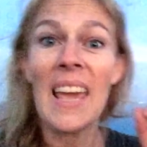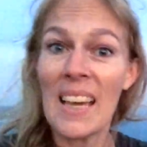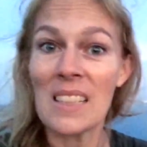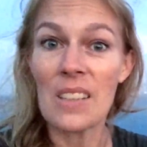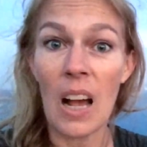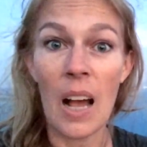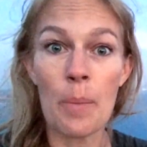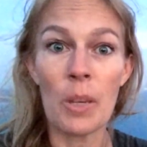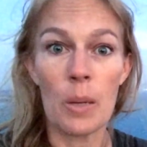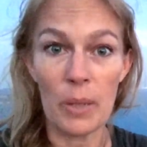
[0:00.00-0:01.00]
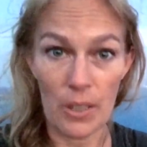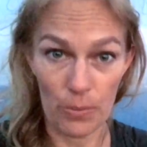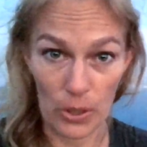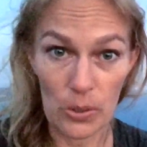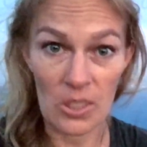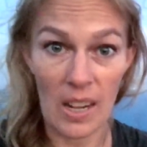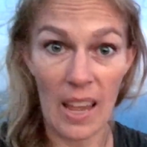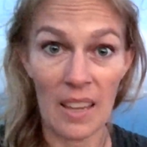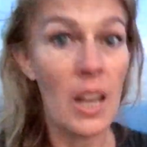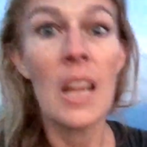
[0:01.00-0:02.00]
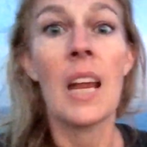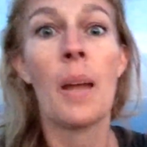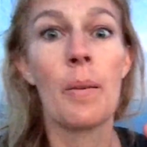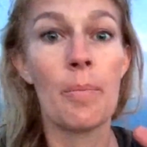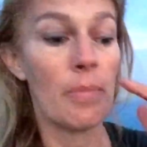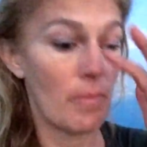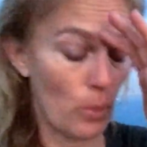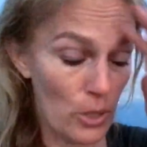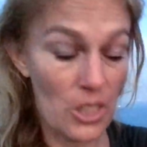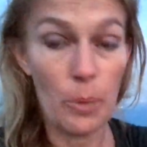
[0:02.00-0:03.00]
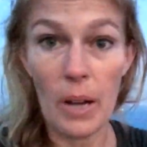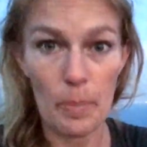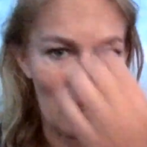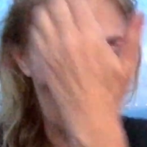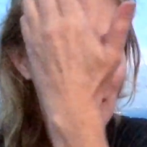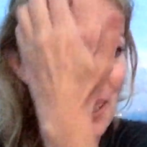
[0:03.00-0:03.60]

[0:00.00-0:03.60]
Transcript: and I'm going to be confused today. And we'll just see what happens.